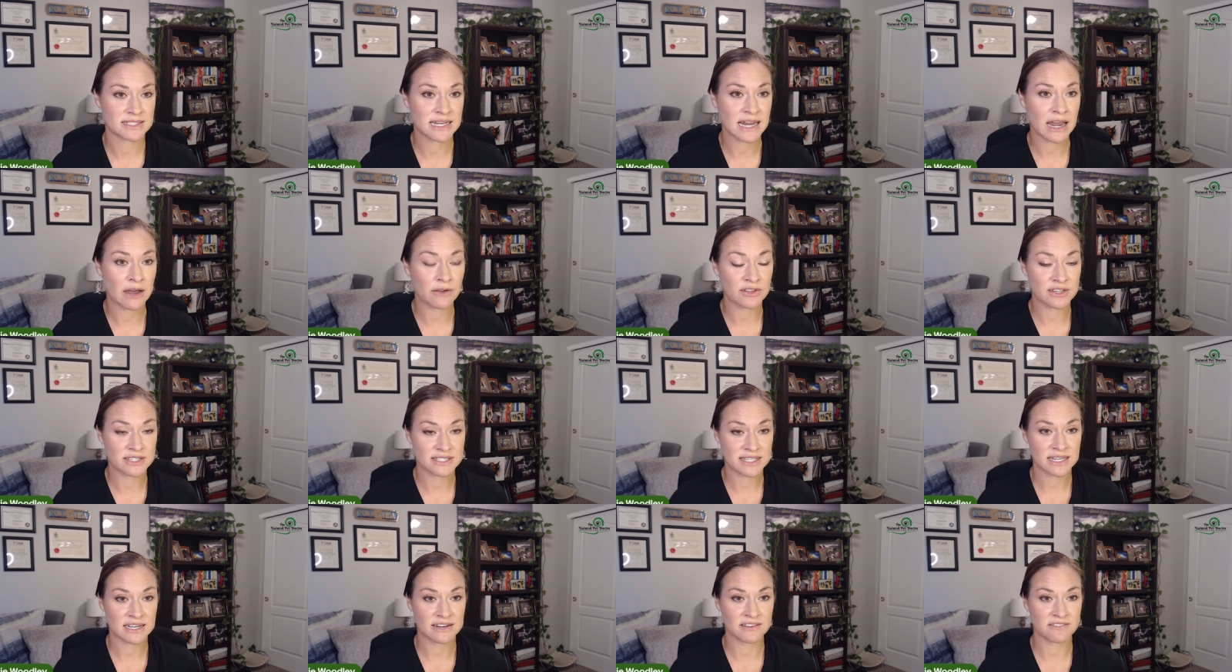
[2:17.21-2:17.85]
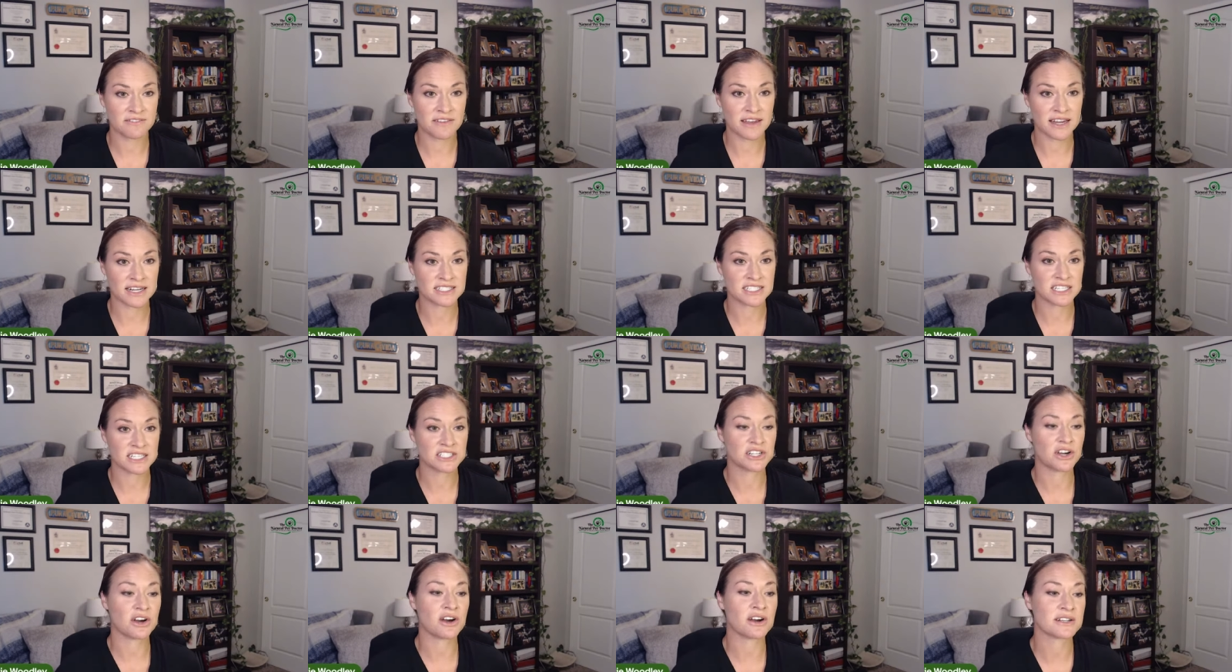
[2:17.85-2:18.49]
Now, this can affect
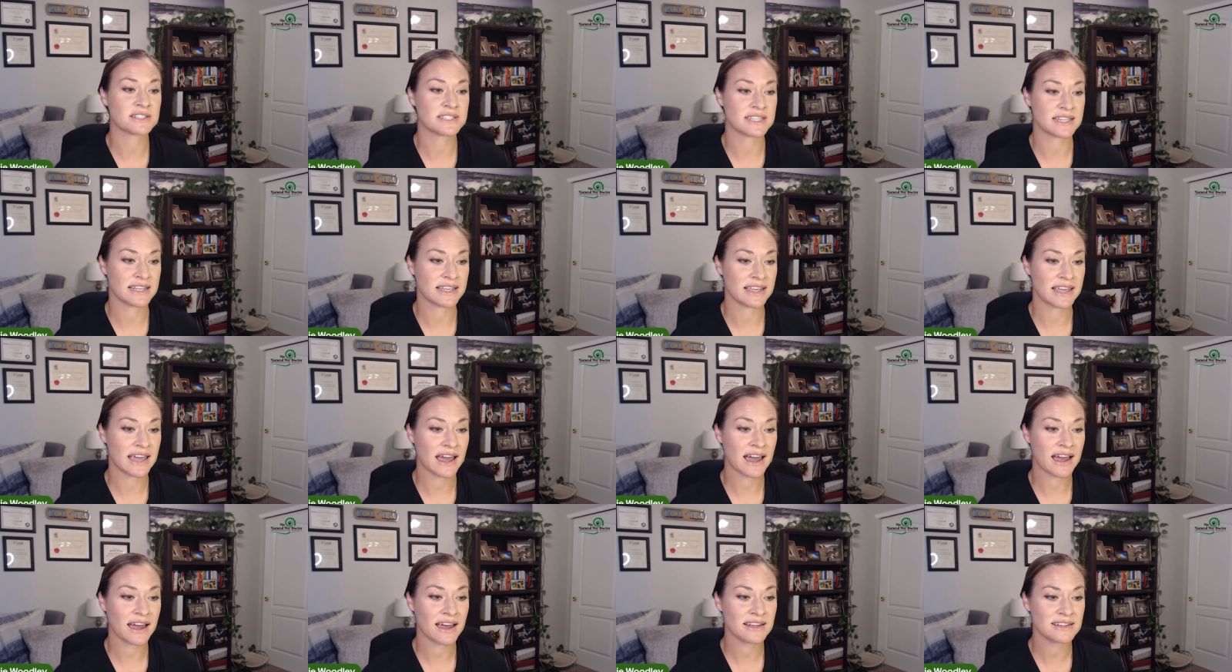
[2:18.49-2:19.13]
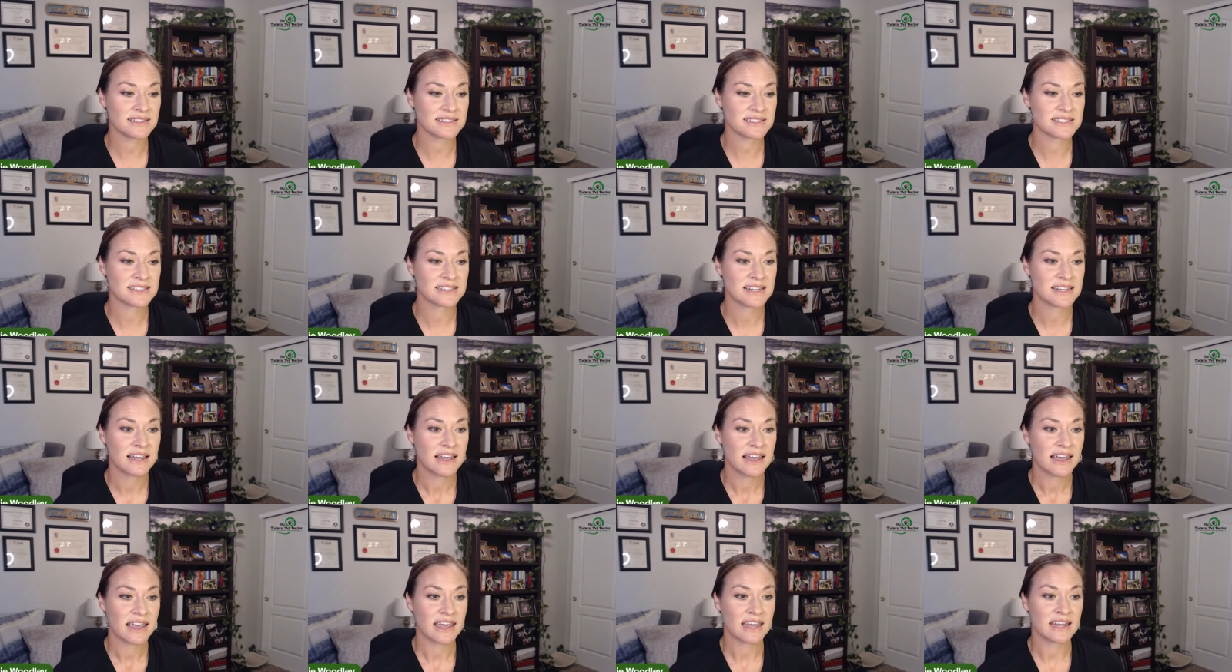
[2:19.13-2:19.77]
dogs and cats,
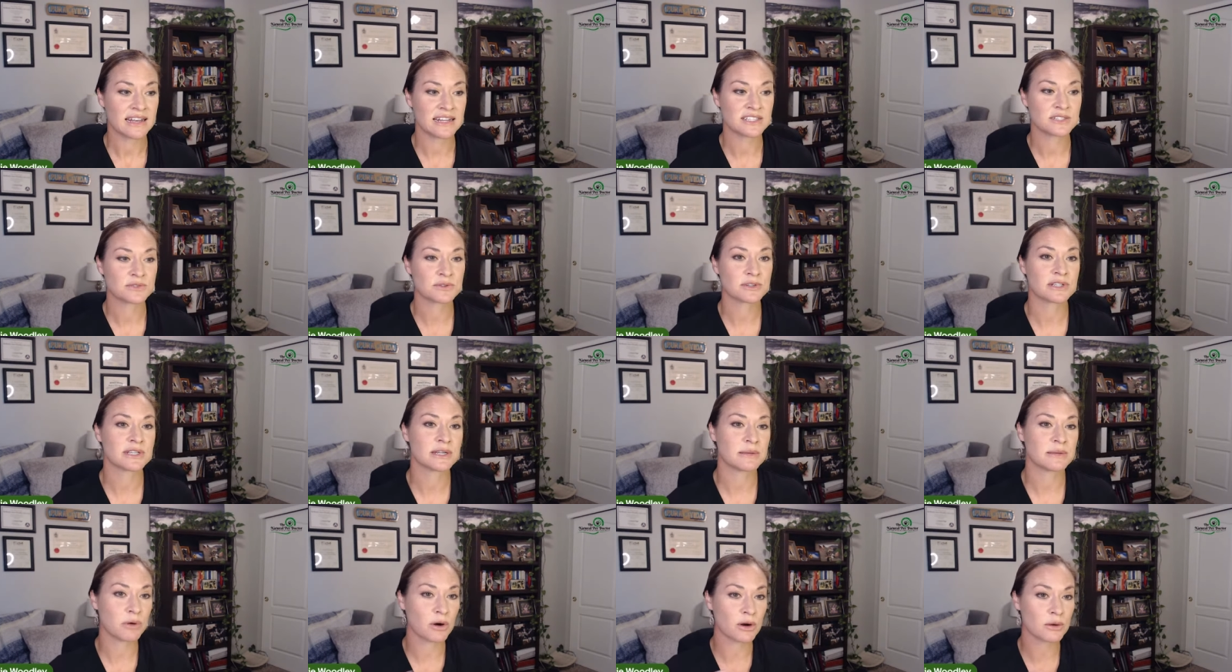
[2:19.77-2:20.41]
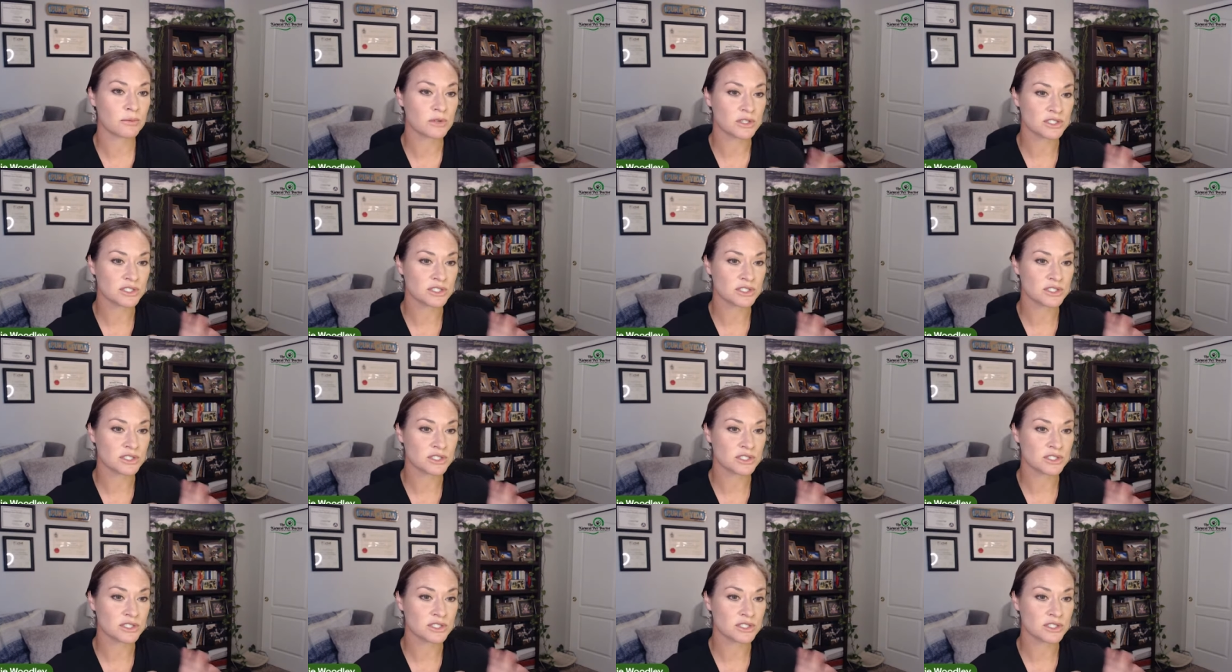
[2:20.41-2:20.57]
and it's really important.